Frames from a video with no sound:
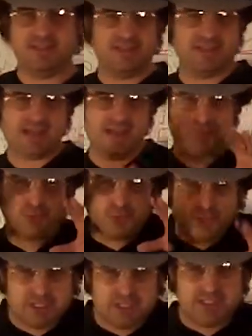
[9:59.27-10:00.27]
as I
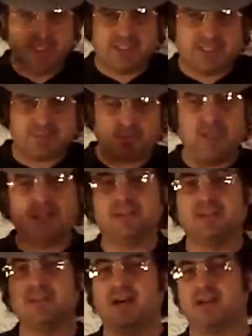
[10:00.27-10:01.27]
really spend
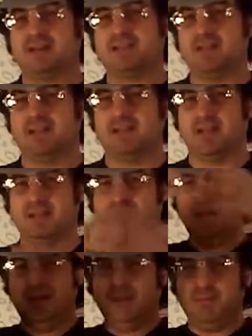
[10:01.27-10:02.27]
a lot of time
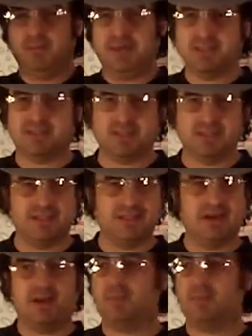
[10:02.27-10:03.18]
mentally. You know,